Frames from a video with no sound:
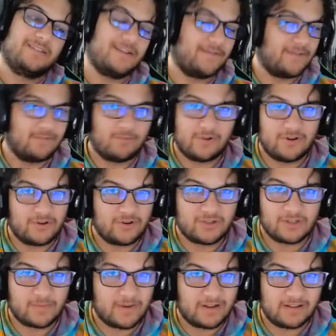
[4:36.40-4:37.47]
Different when you're
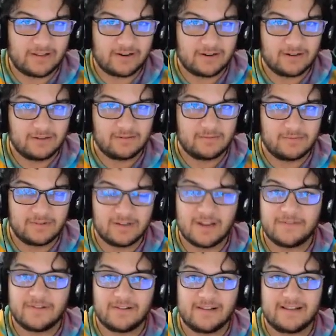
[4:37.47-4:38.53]
using him on a leader.
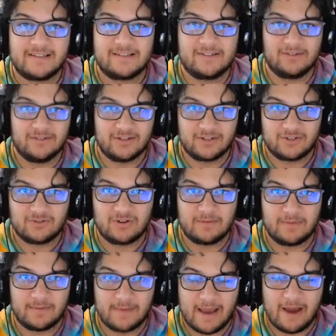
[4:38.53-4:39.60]
Nonetheless, still
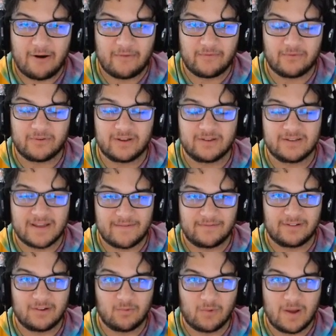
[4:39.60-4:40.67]
extremely powerful. Can
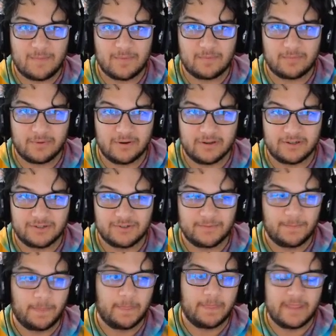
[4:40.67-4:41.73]
definitely wipe a push.
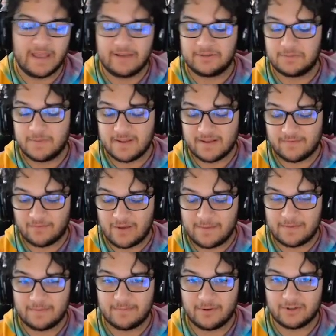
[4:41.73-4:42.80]
Now, speaking of
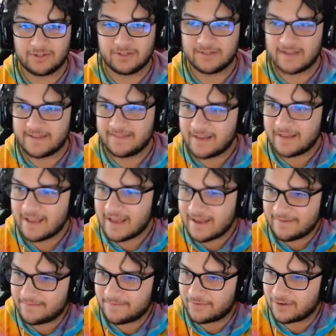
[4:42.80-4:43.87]
wiping pushes, I think I
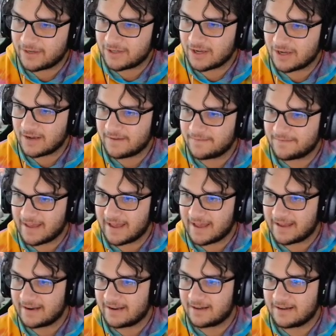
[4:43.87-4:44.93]
have footage of
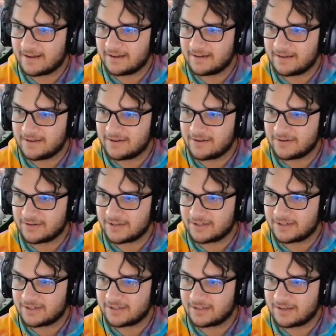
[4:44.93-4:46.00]
that on here
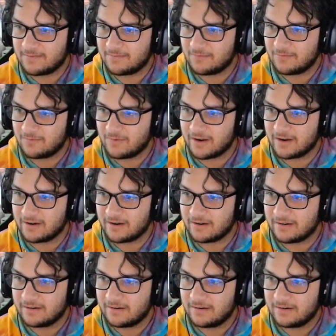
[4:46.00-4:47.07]

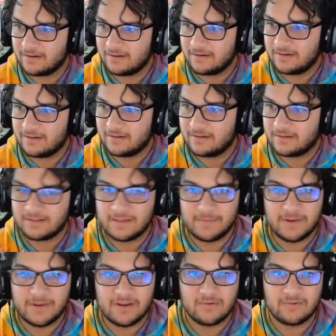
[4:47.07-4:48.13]
somewhere. Let
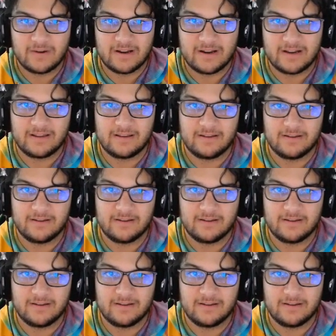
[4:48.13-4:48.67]
me go right